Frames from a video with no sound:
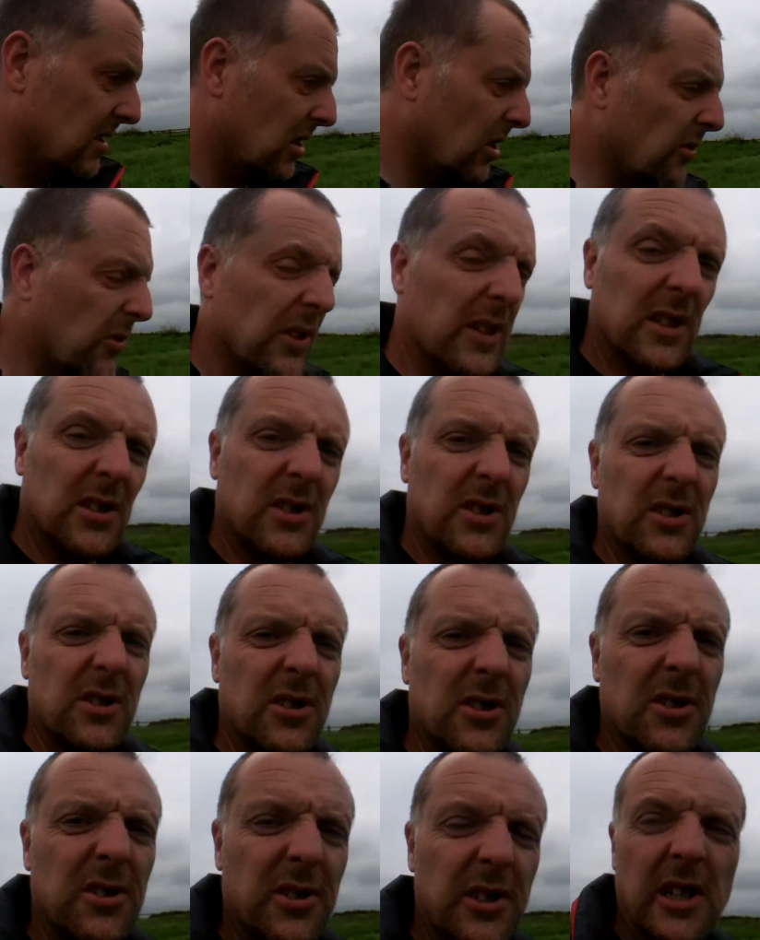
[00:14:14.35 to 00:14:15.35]
I think this is
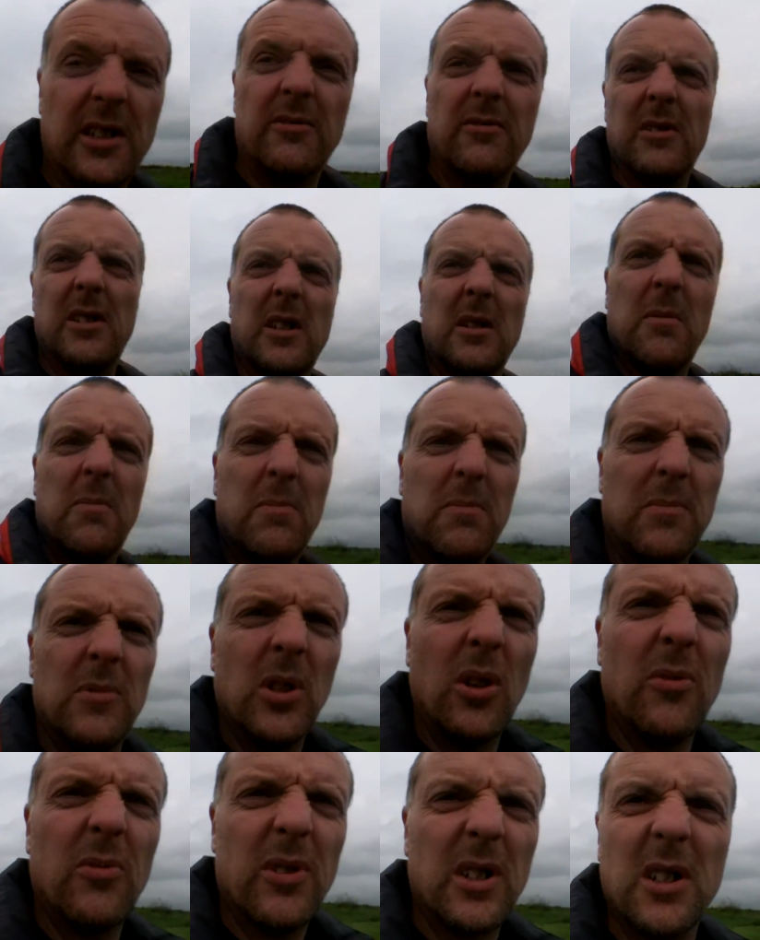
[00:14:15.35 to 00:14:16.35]
just generally
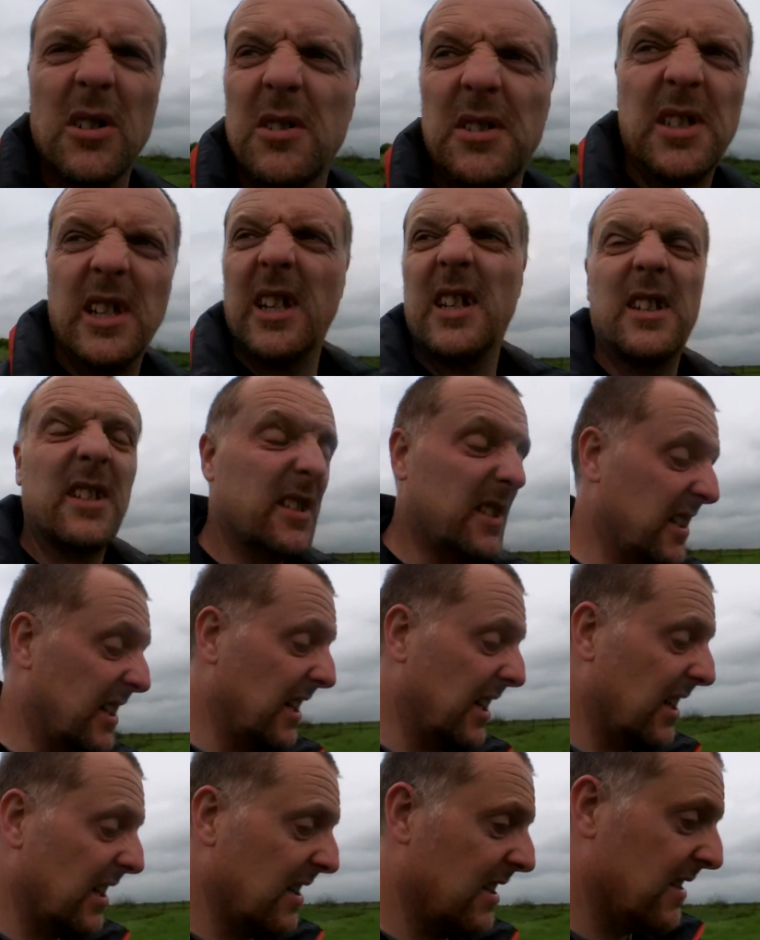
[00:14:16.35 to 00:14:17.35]
not a very good day
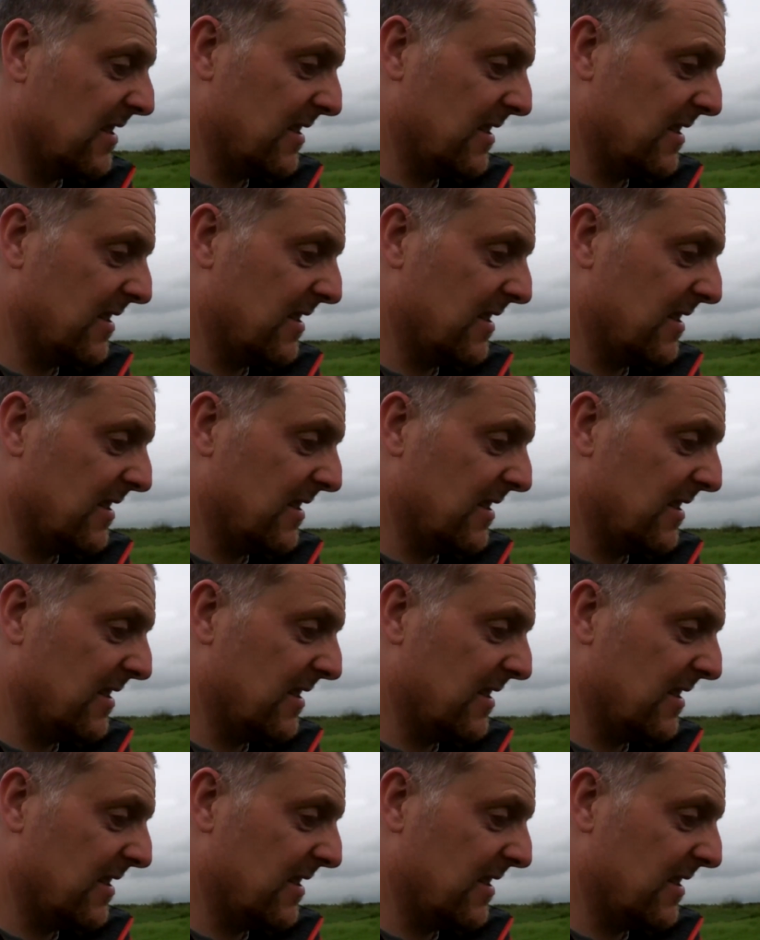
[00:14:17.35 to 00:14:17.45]
today.